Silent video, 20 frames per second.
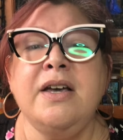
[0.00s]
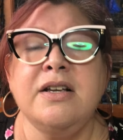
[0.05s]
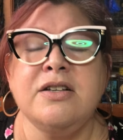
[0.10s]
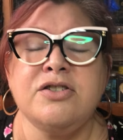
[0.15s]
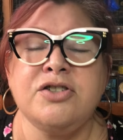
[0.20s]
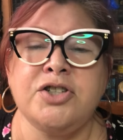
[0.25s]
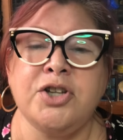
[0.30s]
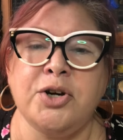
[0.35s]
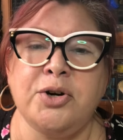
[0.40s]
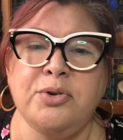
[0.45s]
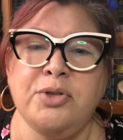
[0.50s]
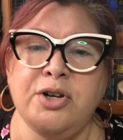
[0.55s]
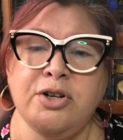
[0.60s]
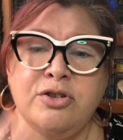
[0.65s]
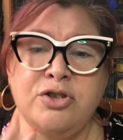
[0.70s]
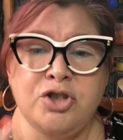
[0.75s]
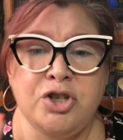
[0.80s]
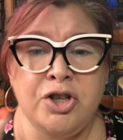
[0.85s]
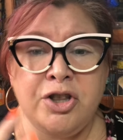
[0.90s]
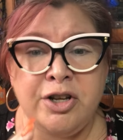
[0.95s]
So
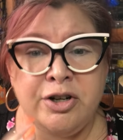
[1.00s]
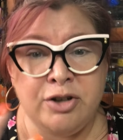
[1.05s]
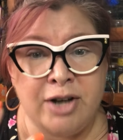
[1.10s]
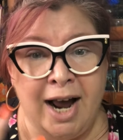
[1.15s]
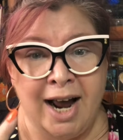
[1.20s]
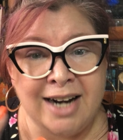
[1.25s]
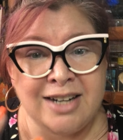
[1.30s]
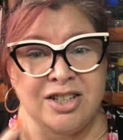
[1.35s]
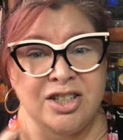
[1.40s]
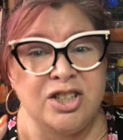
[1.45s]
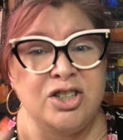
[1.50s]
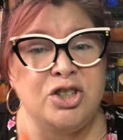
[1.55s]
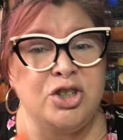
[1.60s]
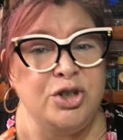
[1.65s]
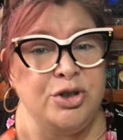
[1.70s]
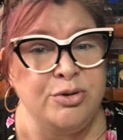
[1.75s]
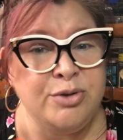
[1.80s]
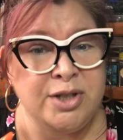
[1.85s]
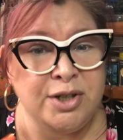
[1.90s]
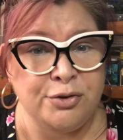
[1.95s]
they're, they're actually
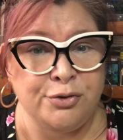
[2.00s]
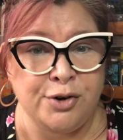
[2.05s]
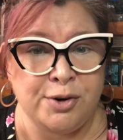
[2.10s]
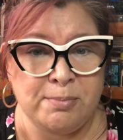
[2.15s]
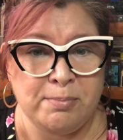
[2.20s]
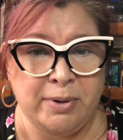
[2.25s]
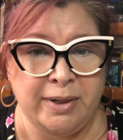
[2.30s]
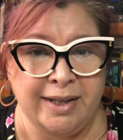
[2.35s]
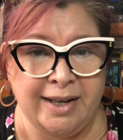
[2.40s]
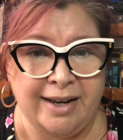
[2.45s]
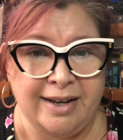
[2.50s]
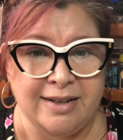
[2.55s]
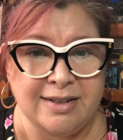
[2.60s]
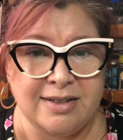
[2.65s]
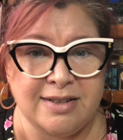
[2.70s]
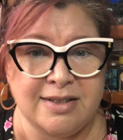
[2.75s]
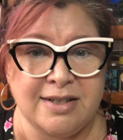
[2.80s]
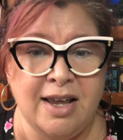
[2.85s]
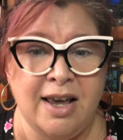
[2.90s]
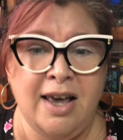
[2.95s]
two different
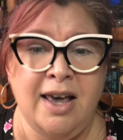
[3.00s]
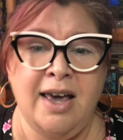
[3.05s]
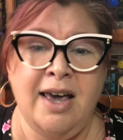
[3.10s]
plants.